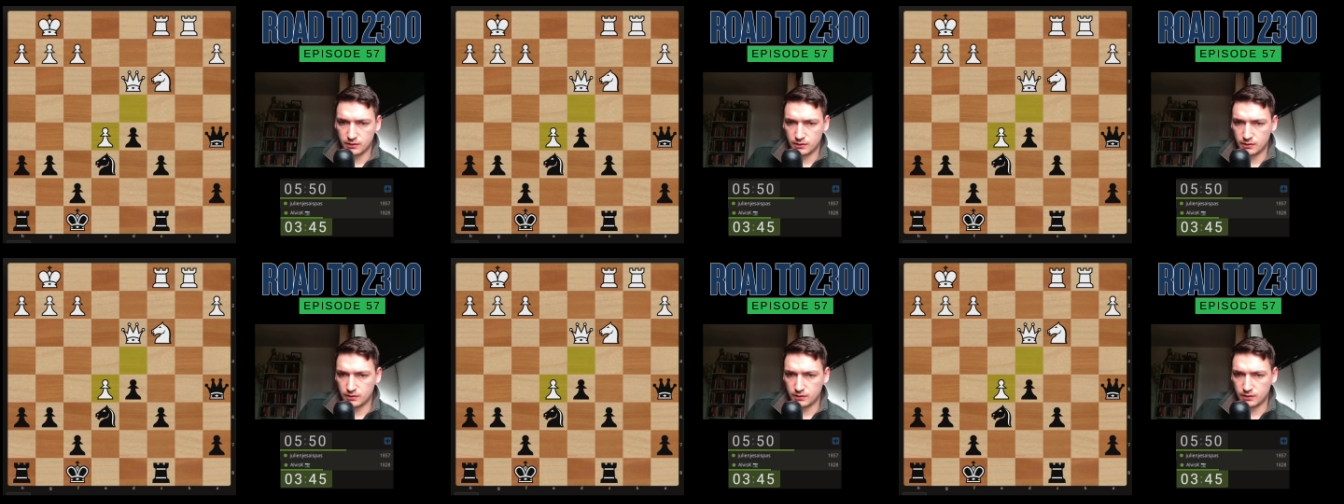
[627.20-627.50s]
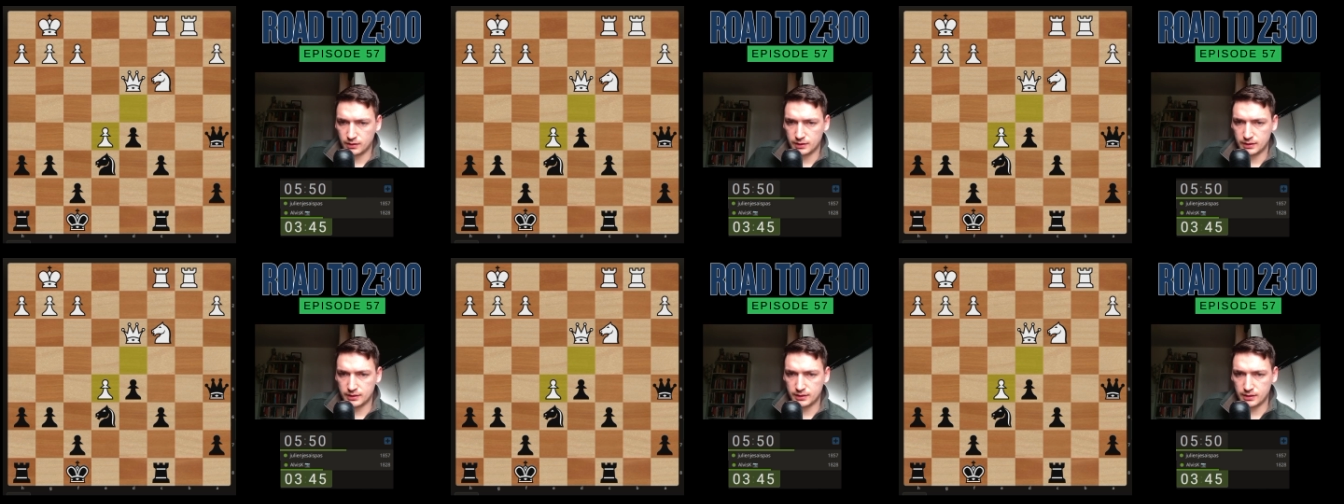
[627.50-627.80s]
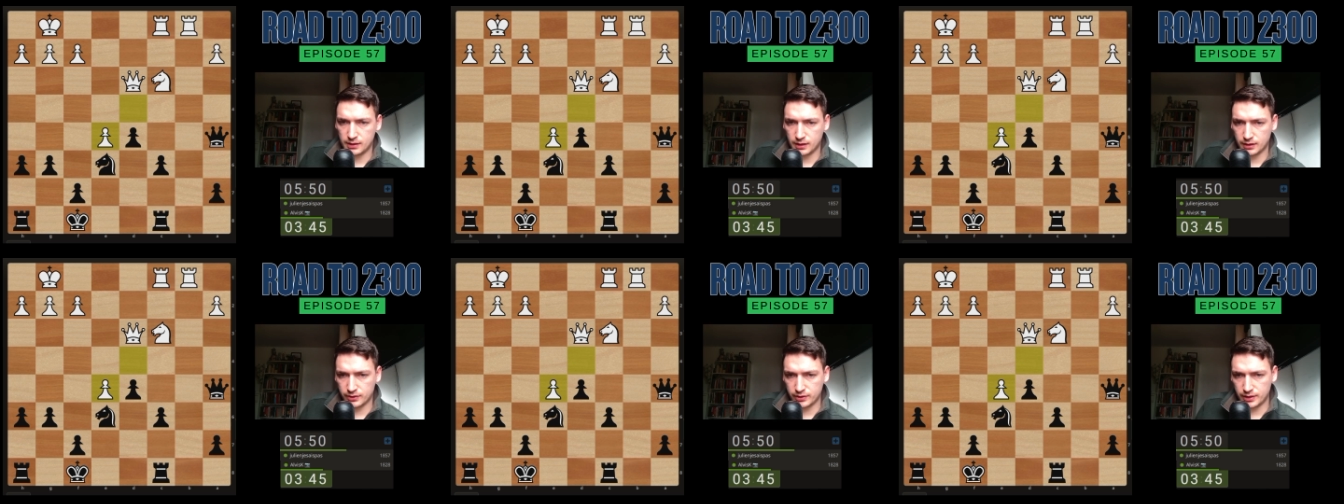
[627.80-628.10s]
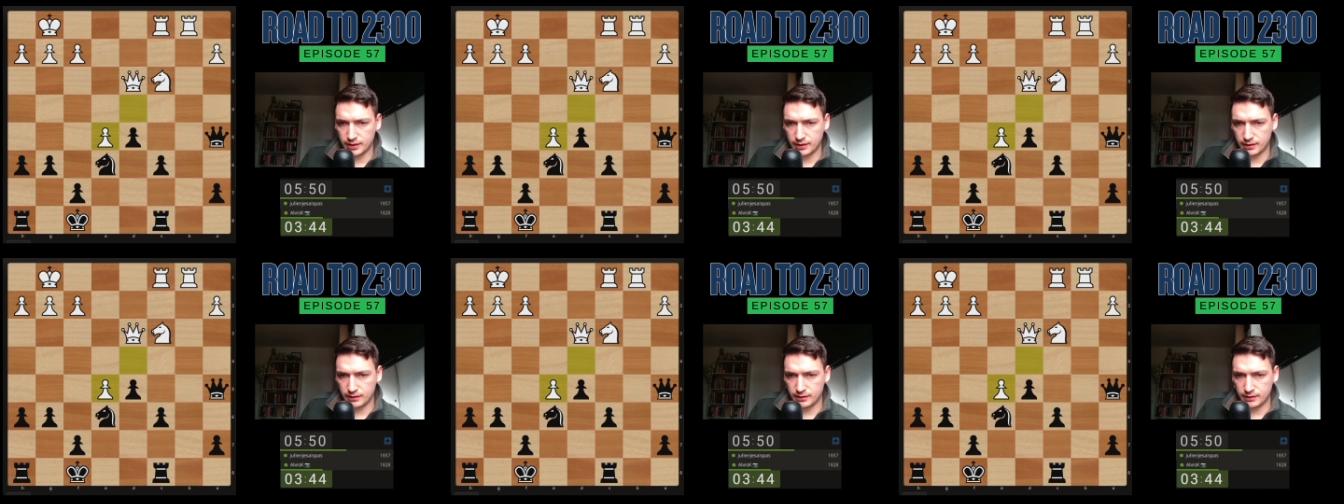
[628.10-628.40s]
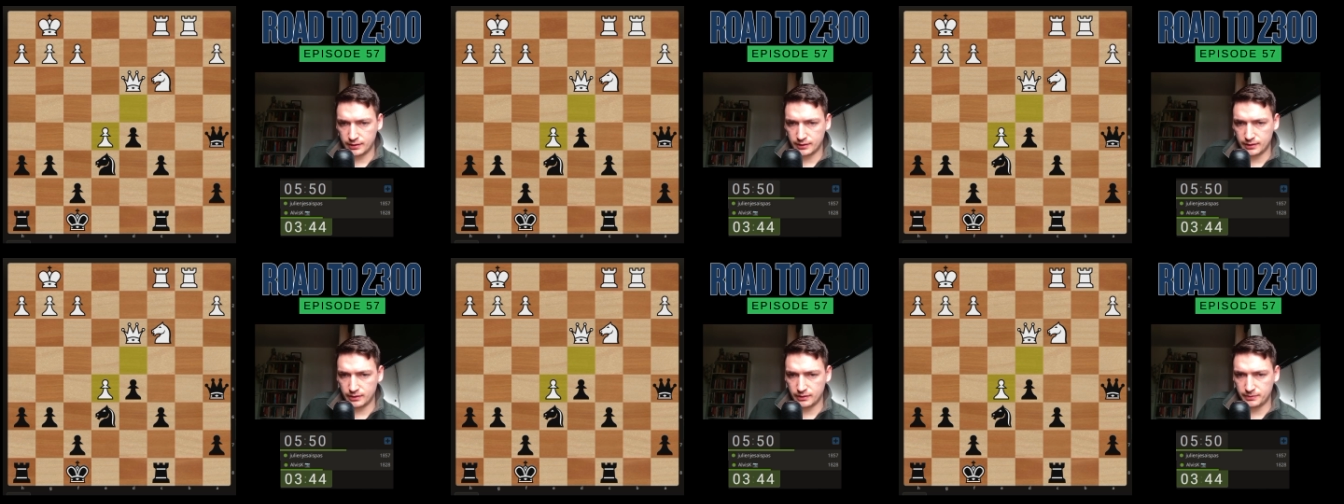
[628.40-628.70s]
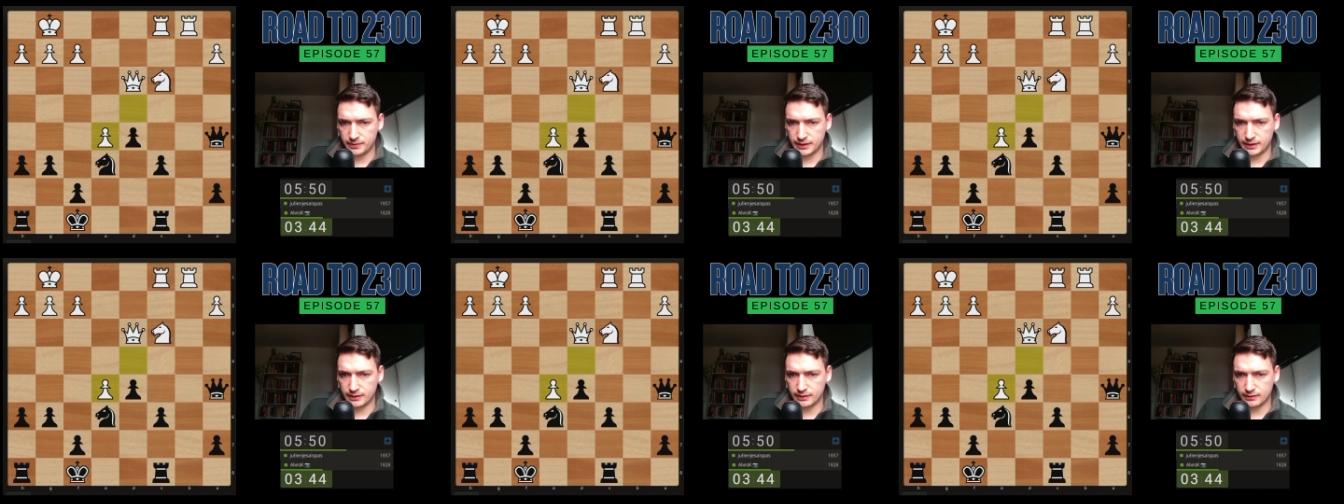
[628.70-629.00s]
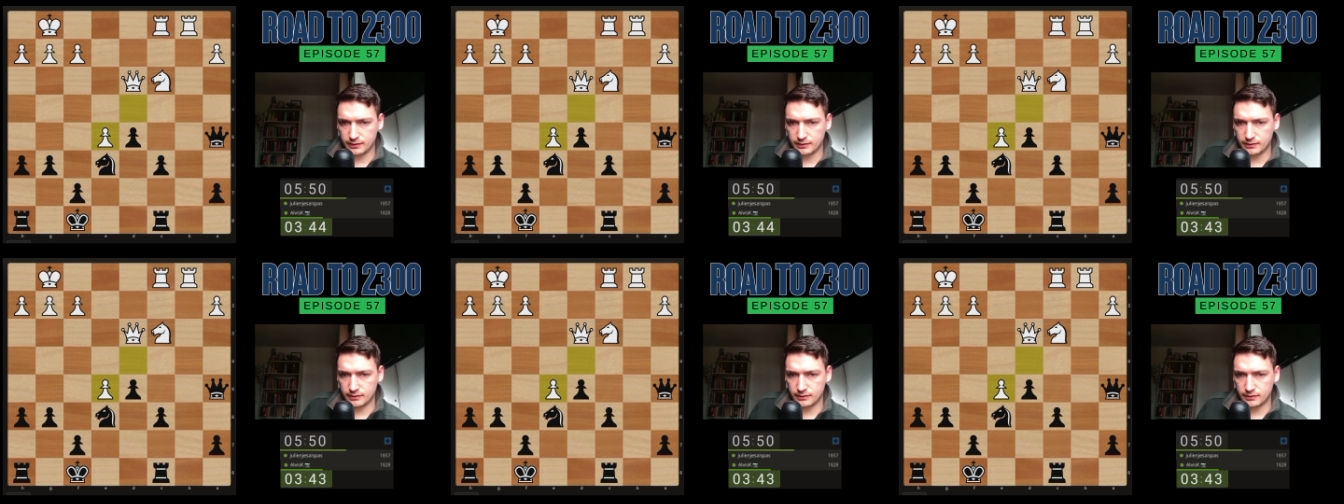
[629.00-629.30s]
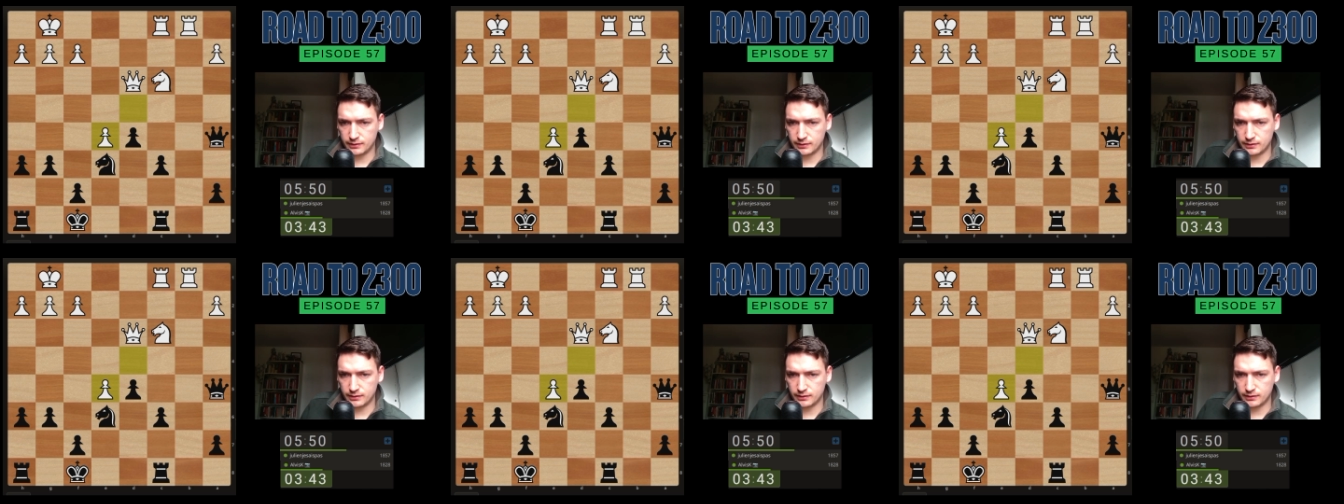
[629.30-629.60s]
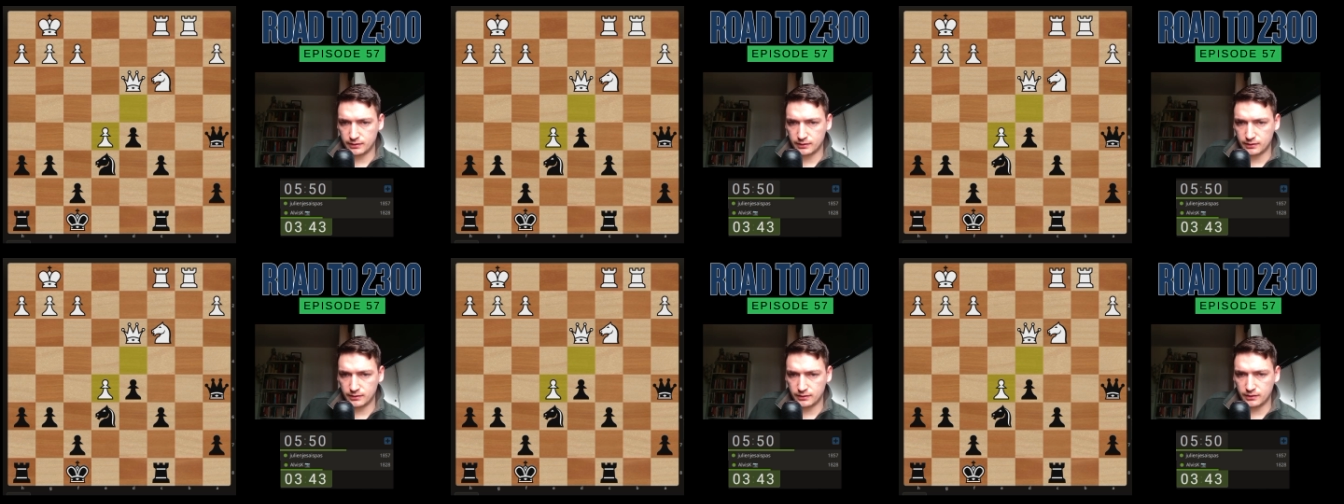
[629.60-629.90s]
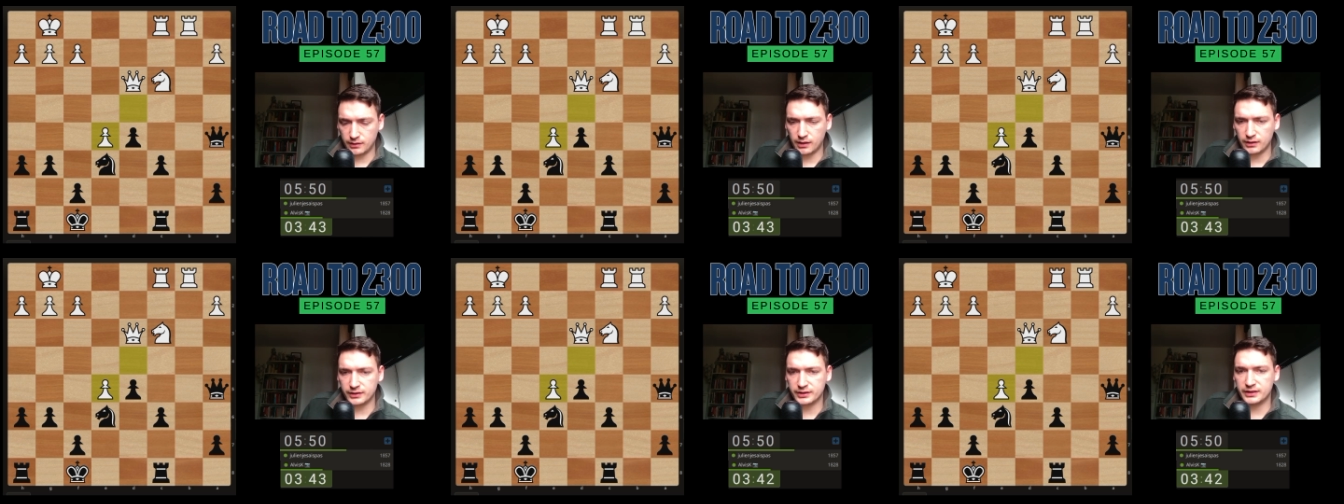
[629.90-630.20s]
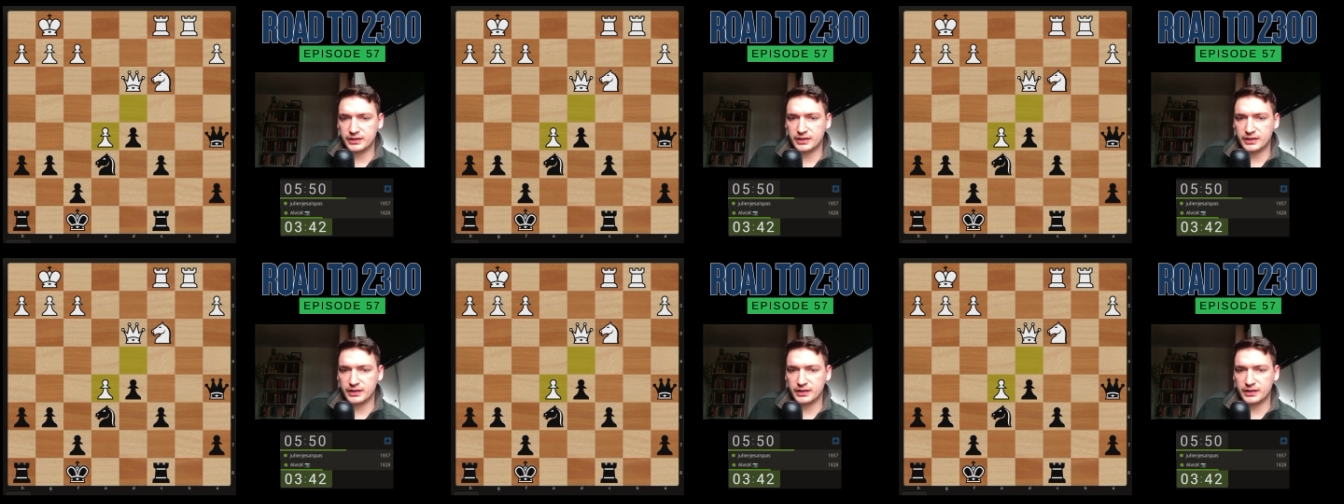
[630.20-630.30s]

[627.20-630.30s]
this is actually a little bit not